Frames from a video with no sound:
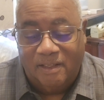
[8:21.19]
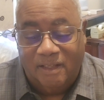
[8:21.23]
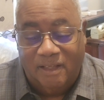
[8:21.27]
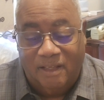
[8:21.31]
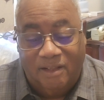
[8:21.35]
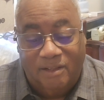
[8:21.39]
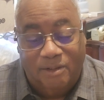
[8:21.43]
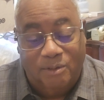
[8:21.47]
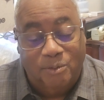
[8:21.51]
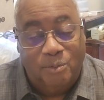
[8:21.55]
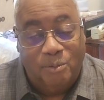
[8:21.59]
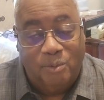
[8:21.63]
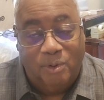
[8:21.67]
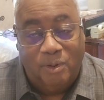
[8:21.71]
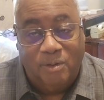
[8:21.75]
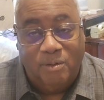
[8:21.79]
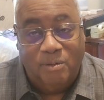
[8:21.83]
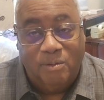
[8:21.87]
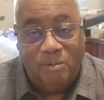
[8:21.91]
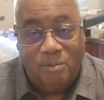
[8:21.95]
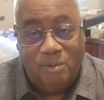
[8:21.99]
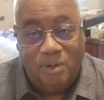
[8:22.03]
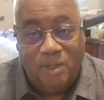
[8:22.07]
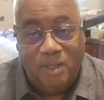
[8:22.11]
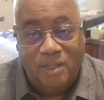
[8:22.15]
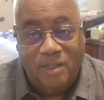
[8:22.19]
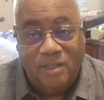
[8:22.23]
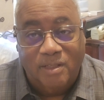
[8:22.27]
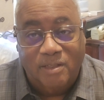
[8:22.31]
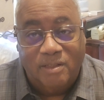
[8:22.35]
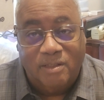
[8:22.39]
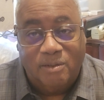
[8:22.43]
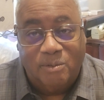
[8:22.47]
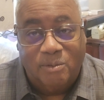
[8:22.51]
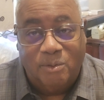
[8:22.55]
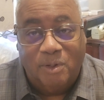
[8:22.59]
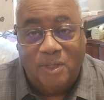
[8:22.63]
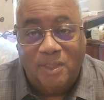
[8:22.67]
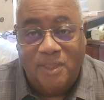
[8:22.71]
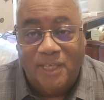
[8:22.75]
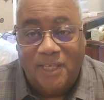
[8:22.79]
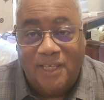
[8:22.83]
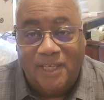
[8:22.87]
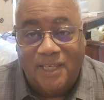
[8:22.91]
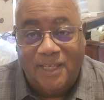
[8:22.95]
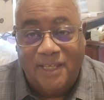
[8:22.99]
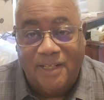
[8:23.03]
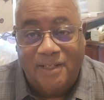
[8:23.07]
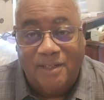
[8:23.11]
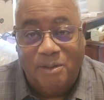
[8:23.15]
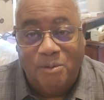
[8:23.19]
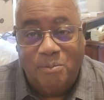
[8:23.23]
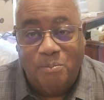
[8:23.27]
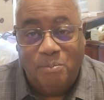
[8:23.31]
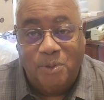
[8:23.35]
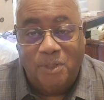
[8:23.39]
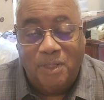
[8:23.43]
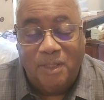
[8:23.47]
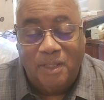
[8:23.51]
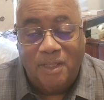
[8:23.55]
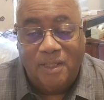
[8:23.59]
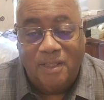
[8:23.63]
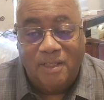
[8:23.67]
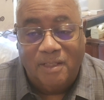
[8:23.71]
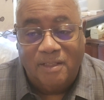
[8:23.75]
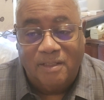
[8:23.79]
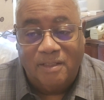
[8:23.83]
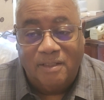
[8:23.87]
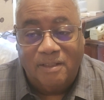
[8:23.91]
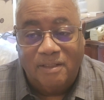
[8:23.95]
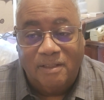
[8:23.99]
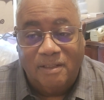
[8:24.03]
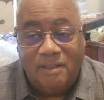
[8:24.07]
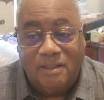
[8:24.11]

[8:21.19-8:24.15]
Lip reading: And the winner was the one that Keanu picked